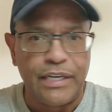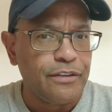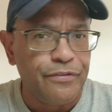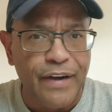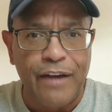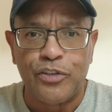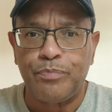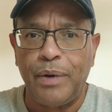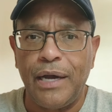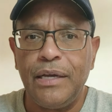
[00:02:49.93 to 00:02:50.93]
At the five
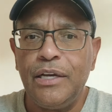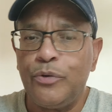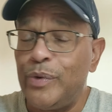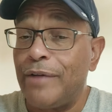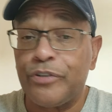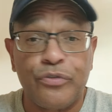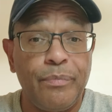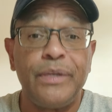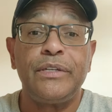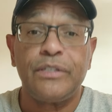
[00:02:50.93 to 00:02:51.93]
spot, we have a
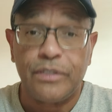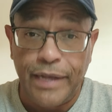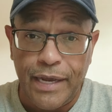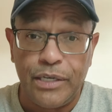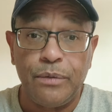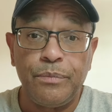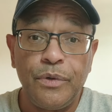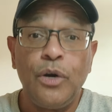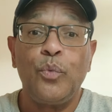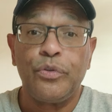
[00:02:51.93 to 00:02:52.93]
tremendous tandem
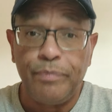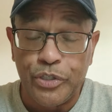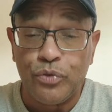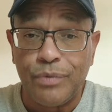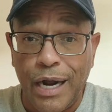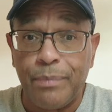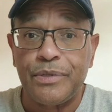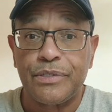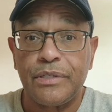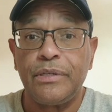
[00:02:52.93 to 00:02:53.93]
with Mitchell
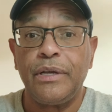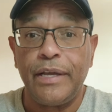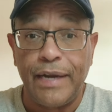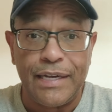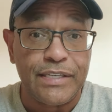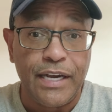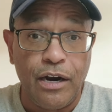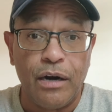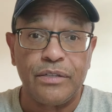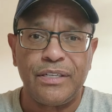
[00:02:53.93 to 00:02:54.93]
Robinson and Isaiah
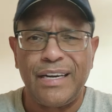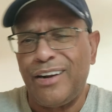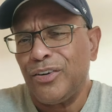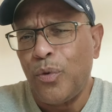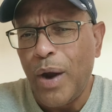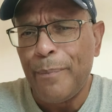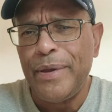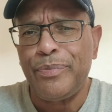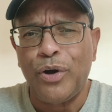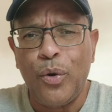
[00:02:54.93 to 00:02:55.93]
Hartenstein. And I don't know why
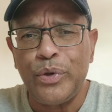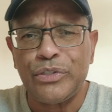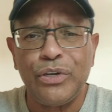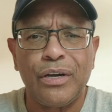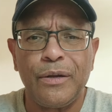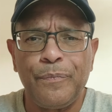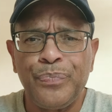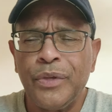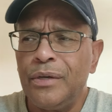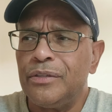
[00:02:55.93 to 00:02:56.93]
people are always looking,
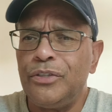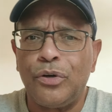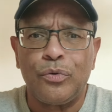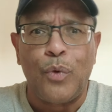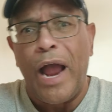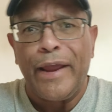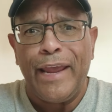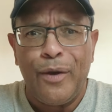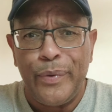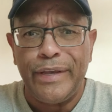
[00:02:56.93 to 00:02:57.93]
you know, why
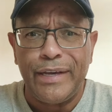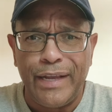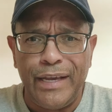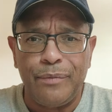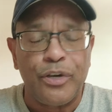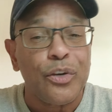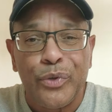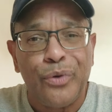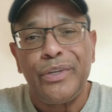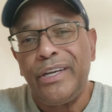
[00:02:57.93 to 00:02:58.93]
can't we get Ayton? Because we
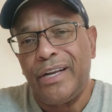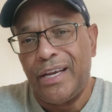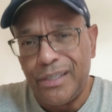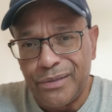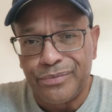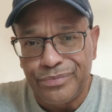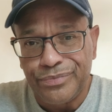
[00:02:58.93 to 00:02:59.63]
don't need Ayton.